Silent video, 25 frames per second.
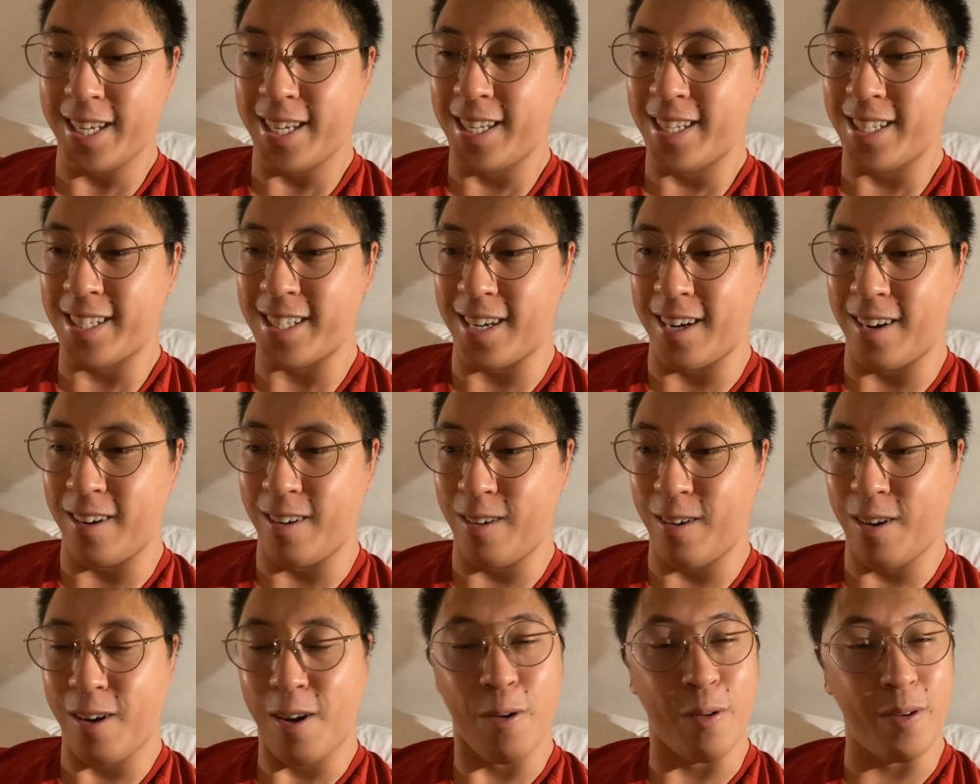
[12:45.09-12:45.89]

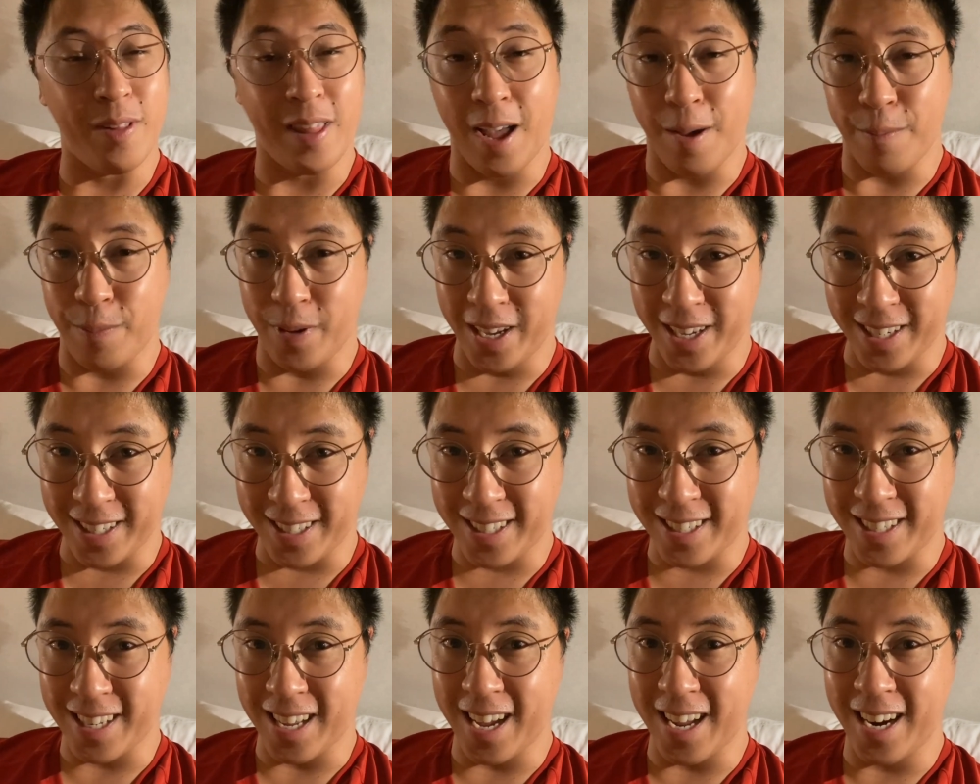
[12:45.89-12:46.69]
So with that being
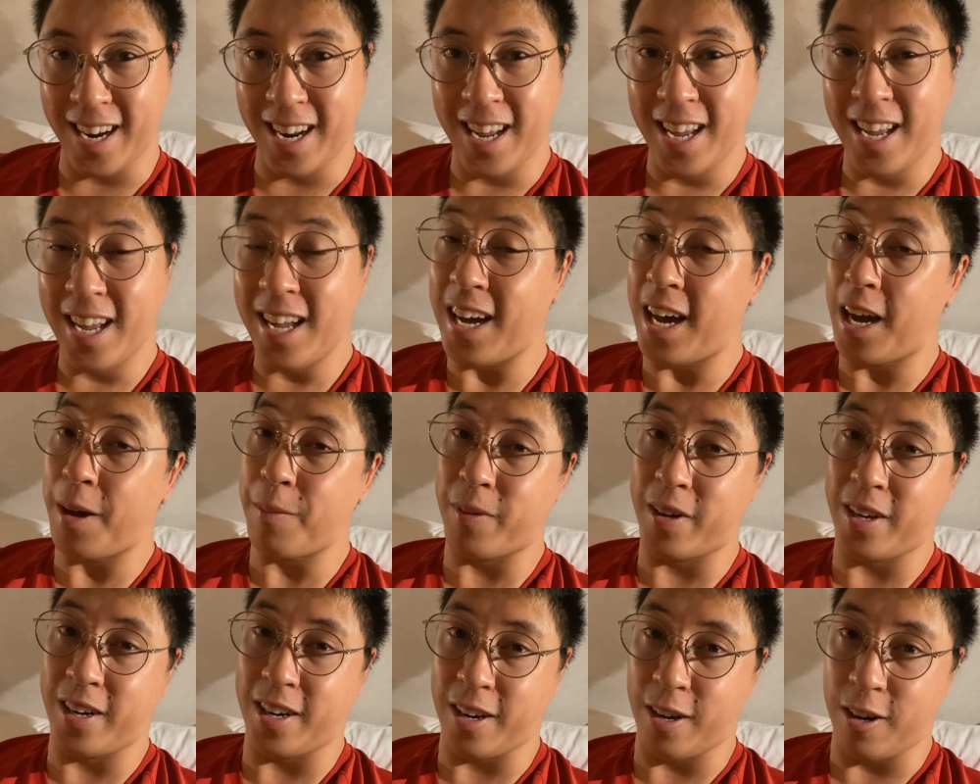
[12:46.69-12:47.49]
said, I'm
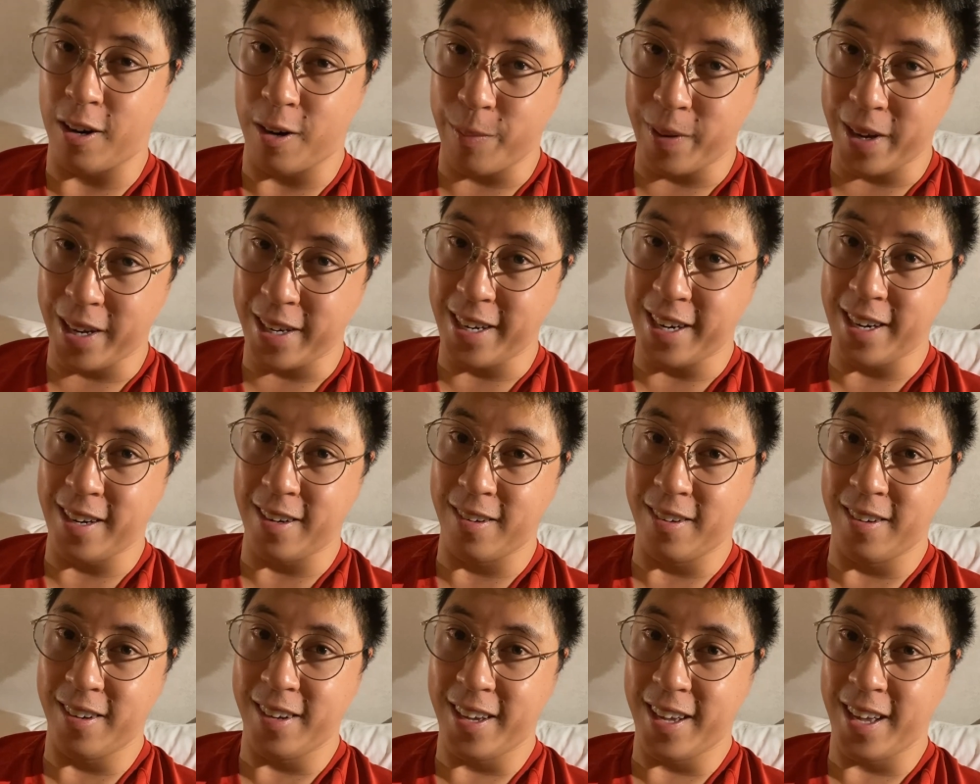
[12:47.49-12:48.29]
gonna go to bed
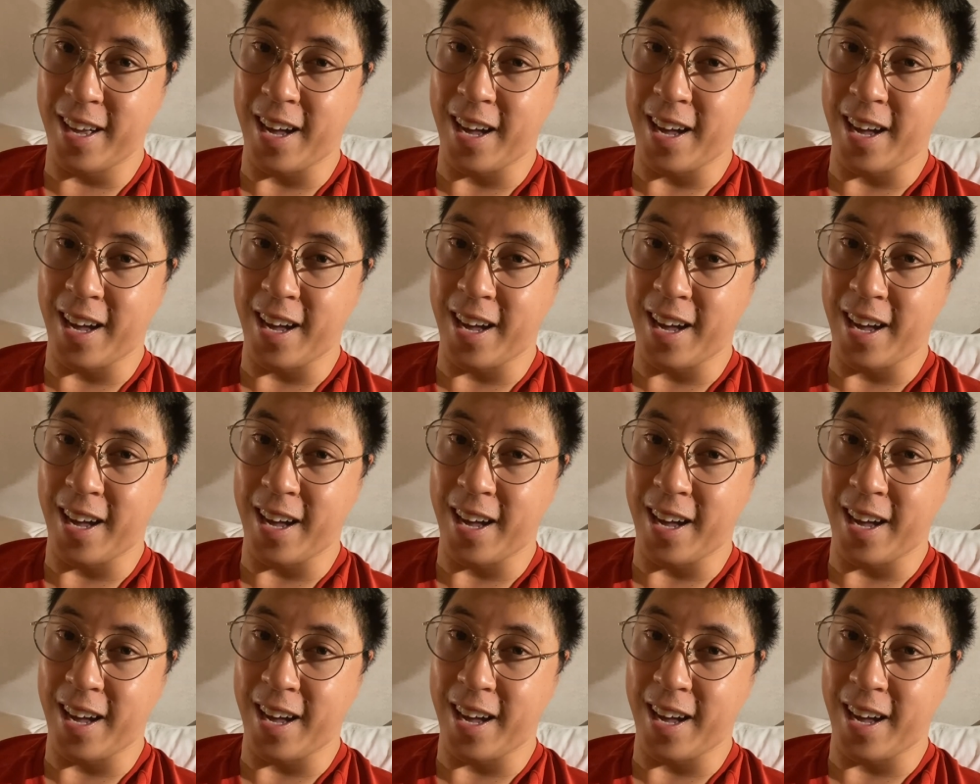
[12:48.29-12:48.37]
now.